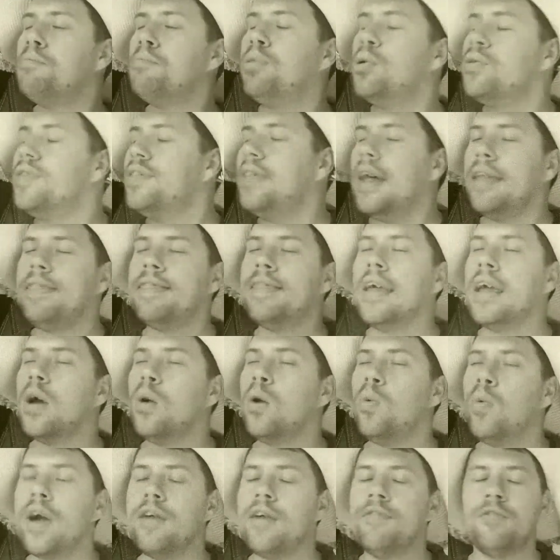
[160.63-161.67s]
Put that thing
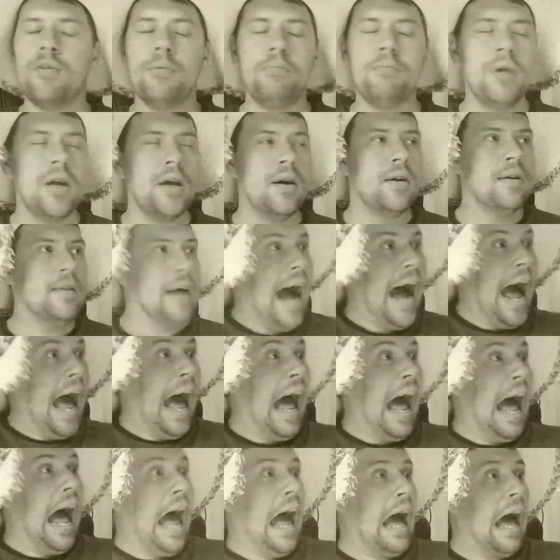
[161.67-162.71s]
away from me.
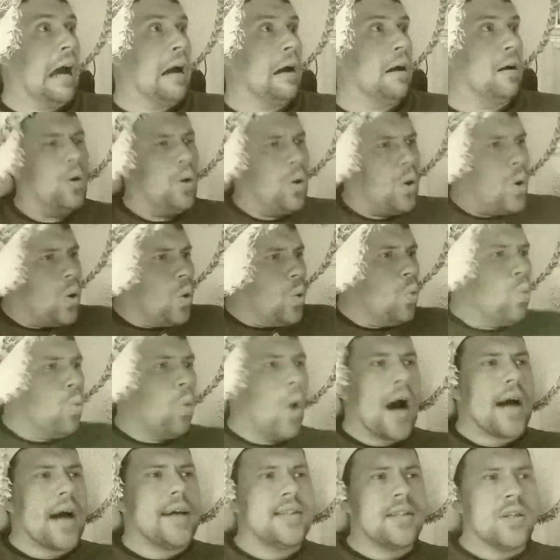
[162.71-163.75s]
Ah!
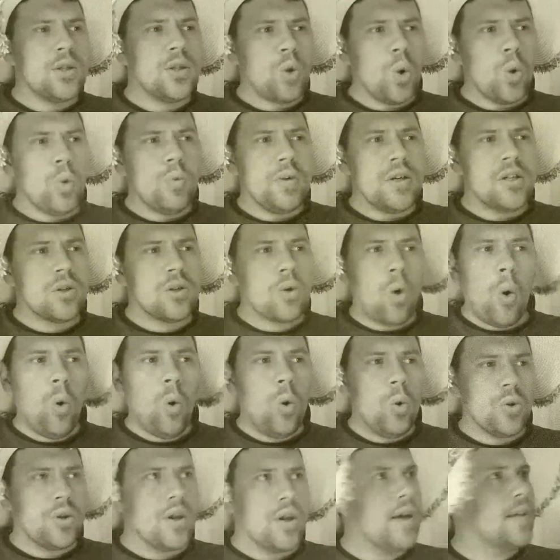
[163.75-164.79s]
Why is it always
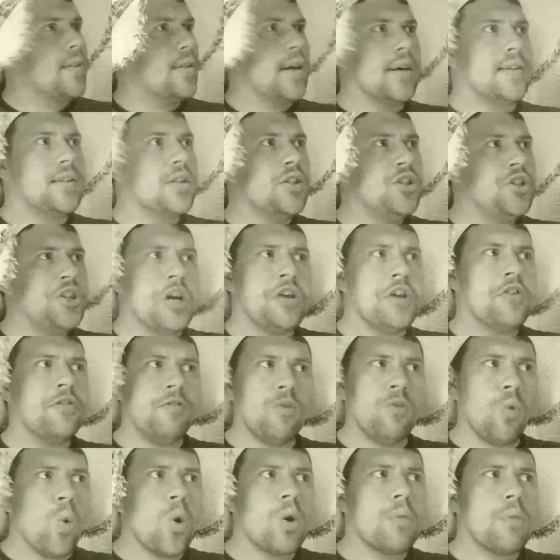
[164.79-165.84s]
cold and doesn't change
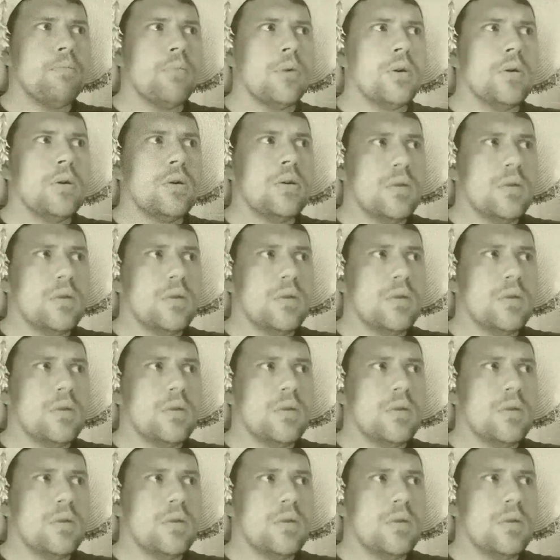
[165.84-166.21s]
form?